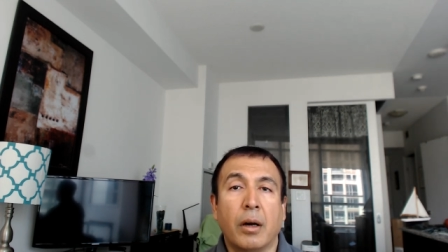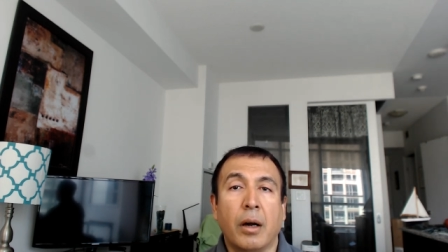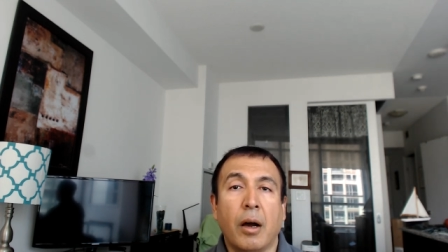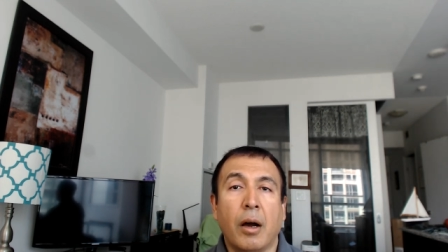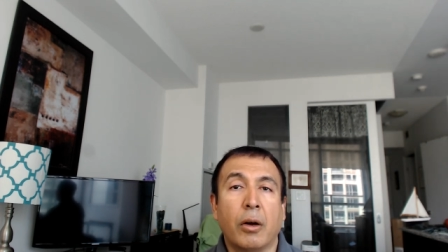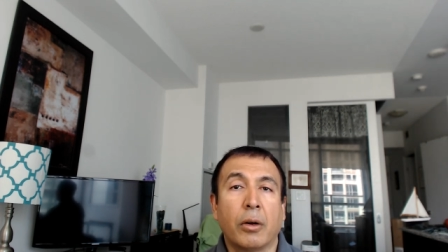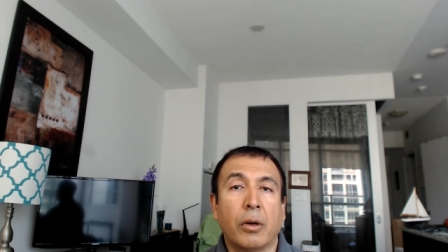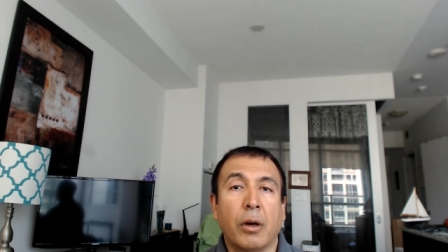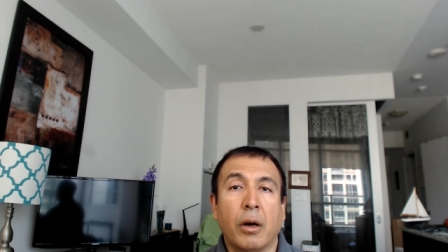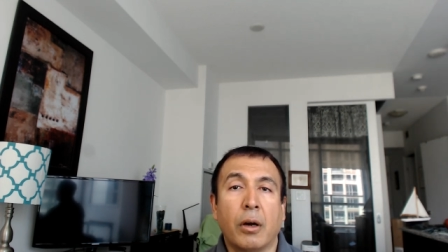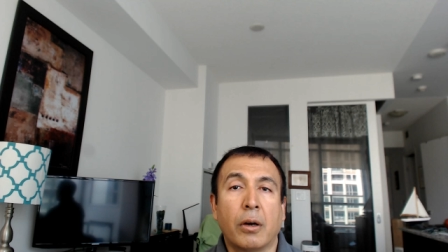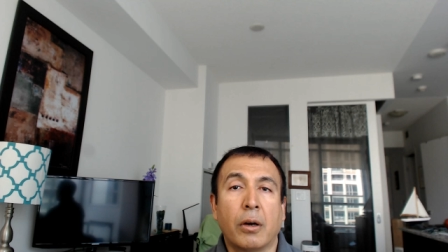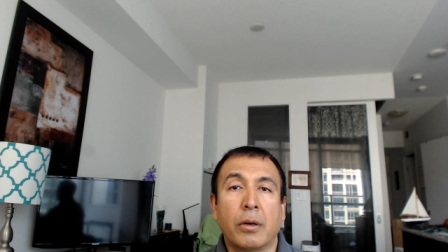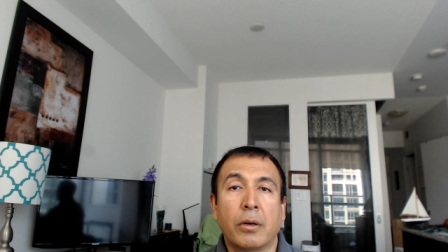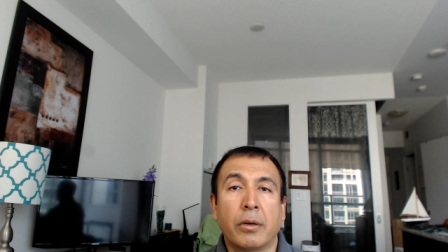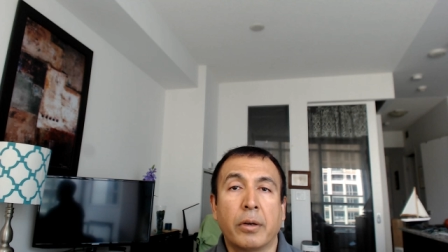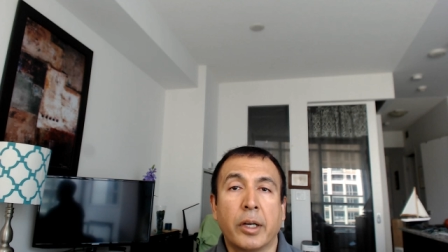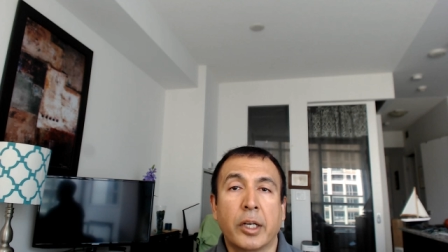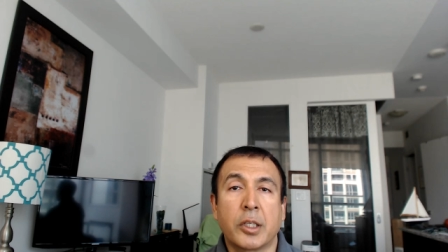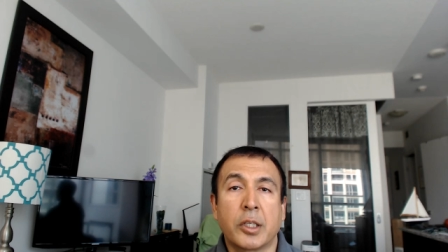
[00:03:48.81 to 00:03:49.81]
Or,
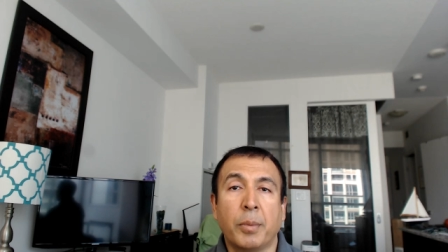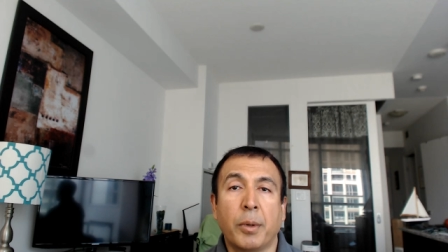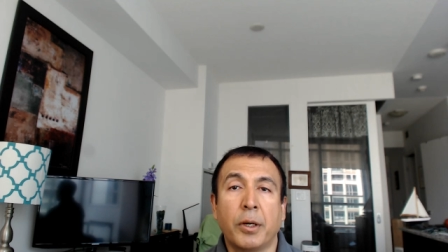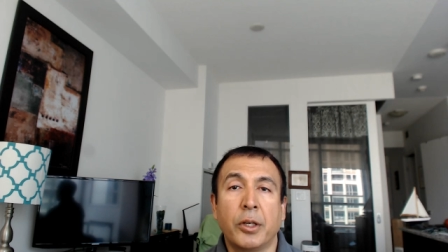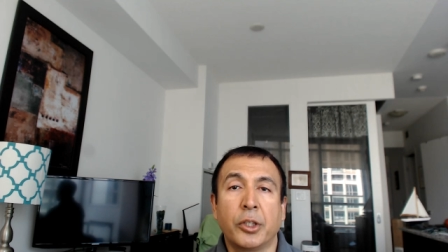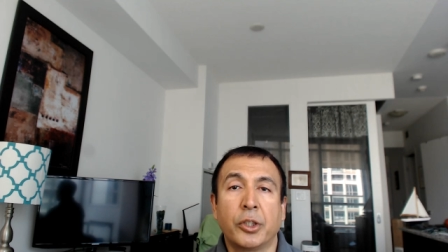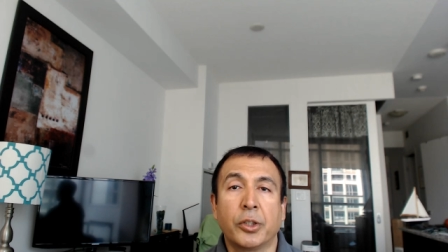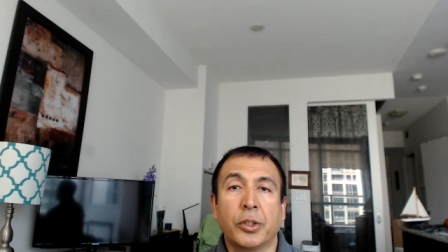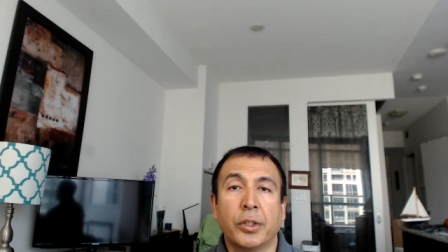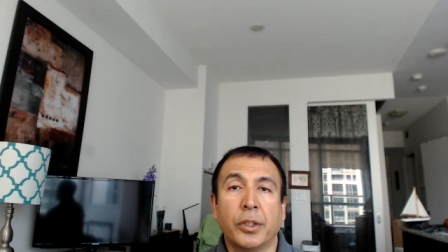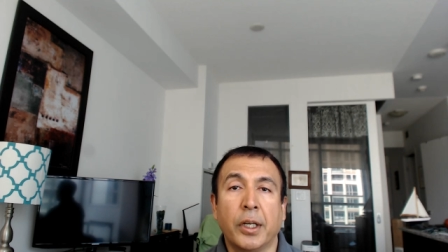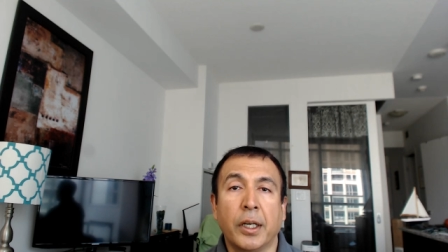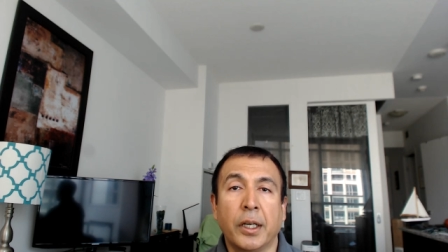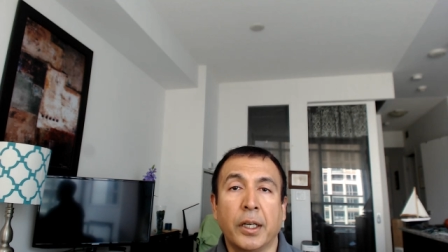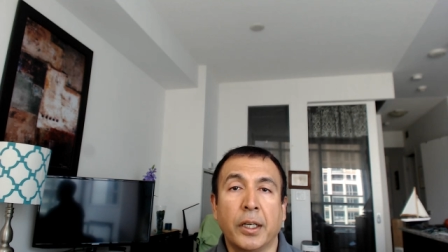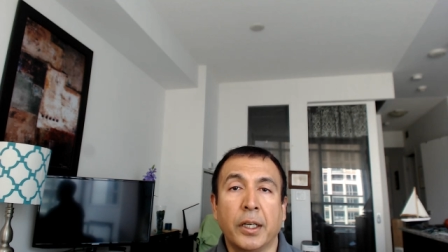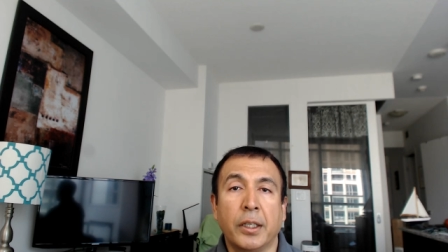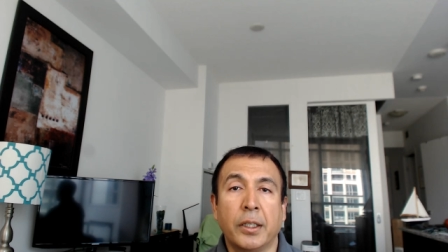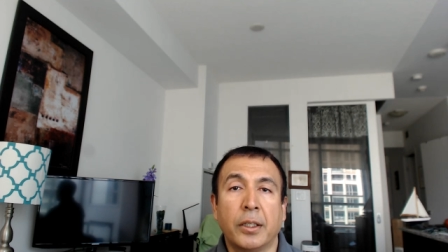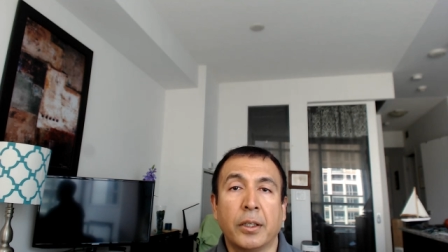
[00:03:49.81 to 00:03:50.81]
or expiration
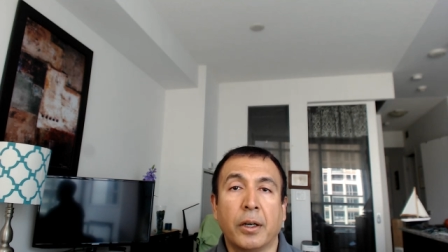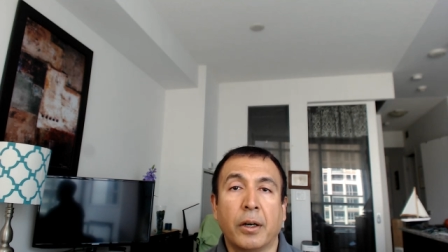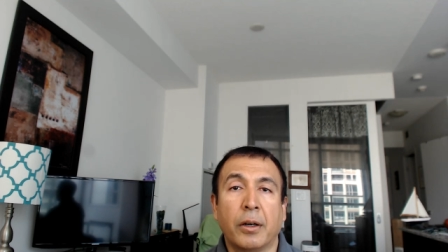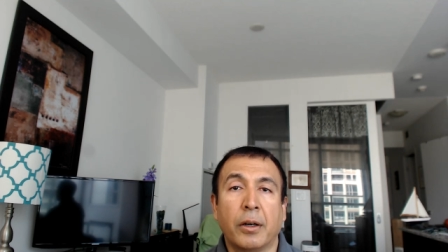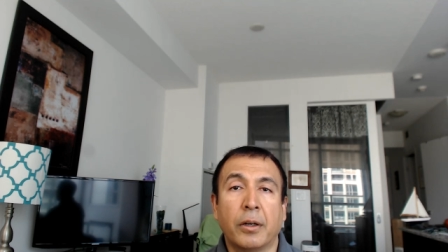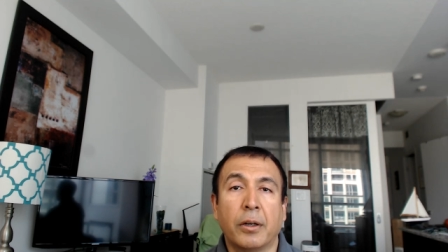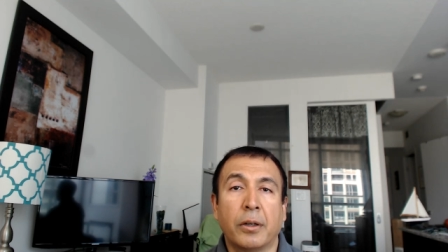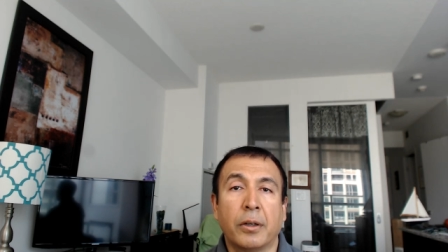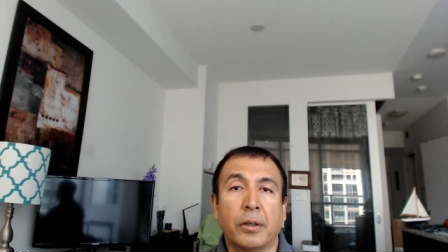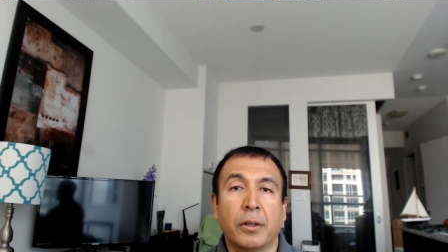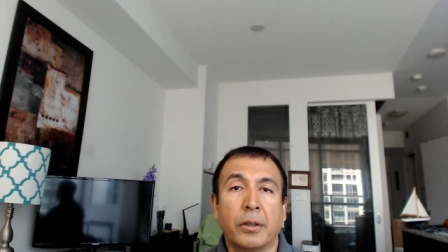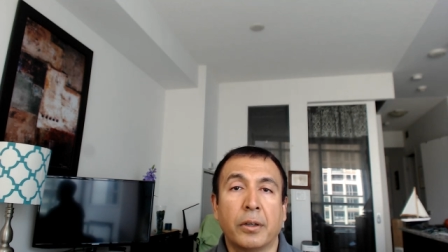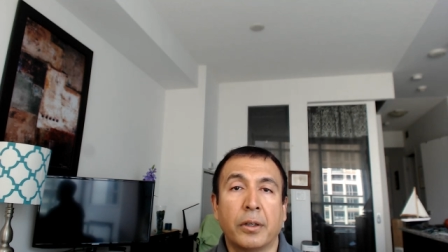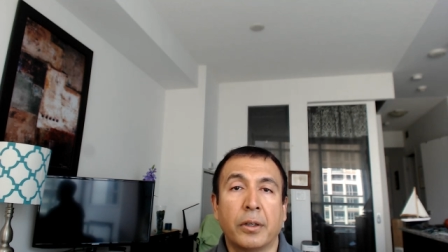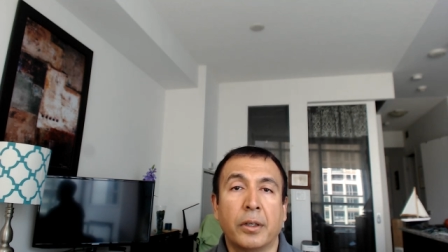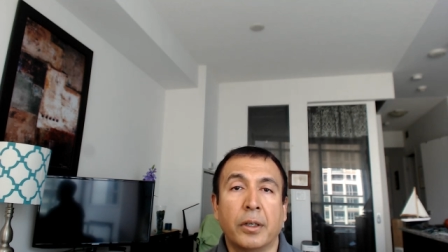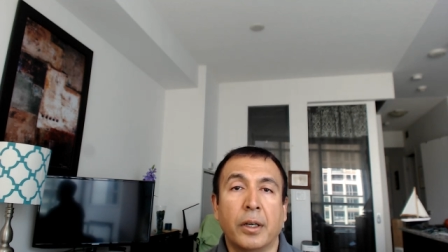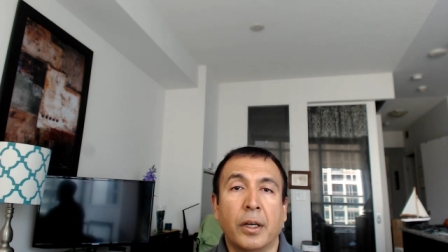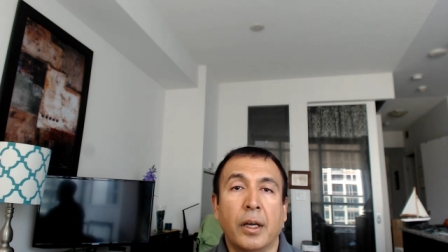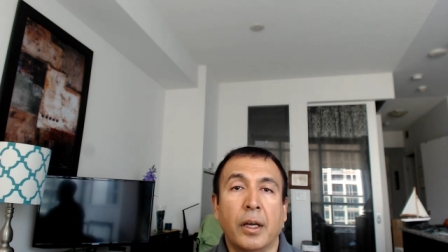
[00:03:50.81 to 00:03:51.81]
date or